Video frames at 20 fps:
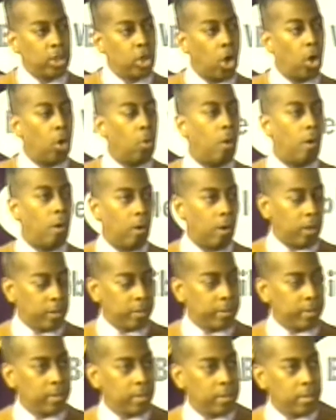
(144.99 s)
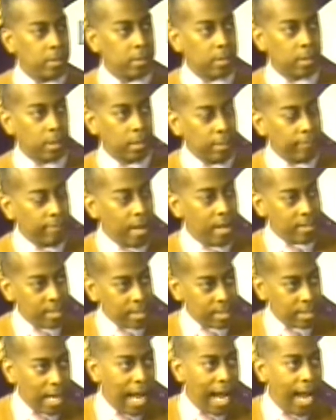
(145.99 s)
And they go on to
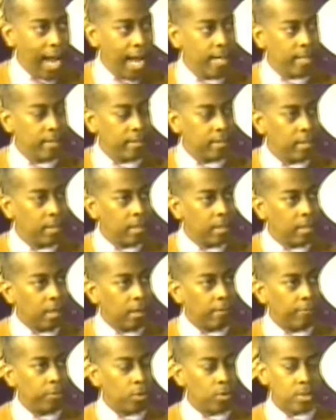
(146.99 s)
live outside